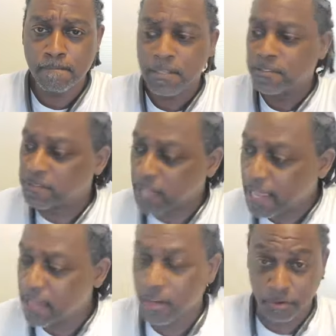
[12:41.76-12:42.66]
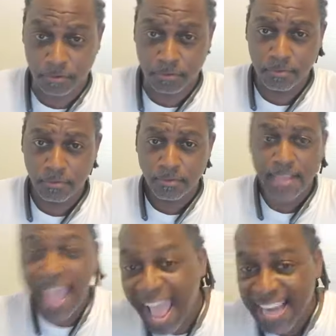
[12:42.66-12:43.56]
singers,
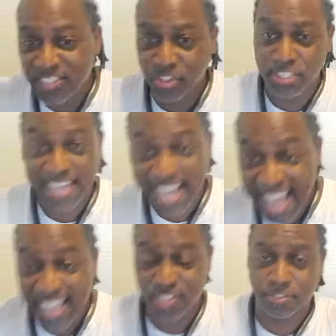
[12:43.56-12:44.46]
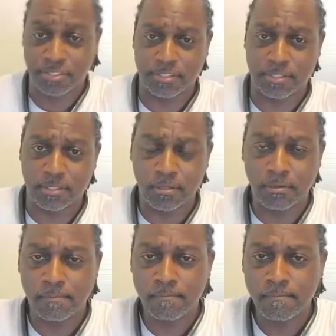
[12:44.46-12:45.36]
actors and actresses.
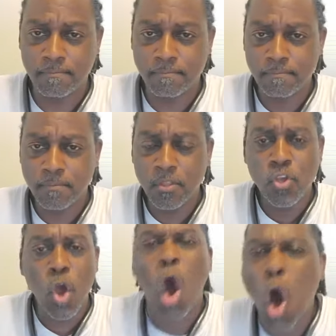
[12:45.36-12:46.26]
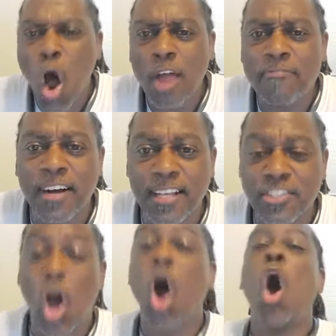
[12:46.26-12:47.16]
All of us,
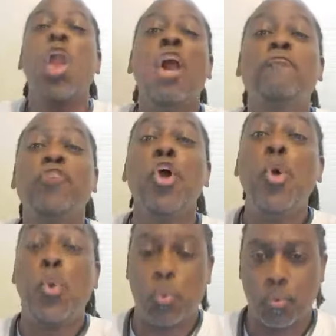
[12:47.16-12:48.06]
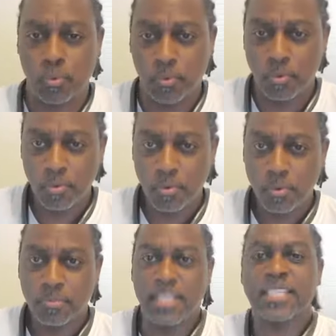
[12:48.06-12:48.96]
all of you.
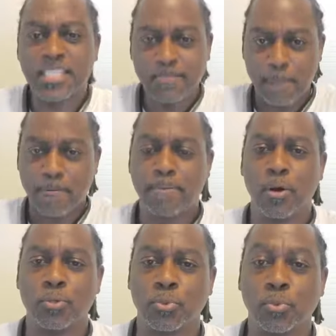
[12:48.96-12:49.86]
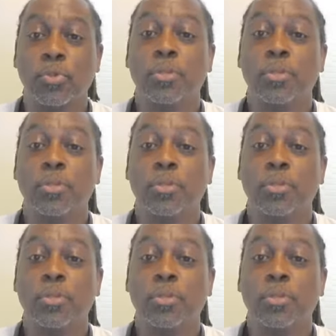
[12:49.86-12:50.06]
This is my proposal.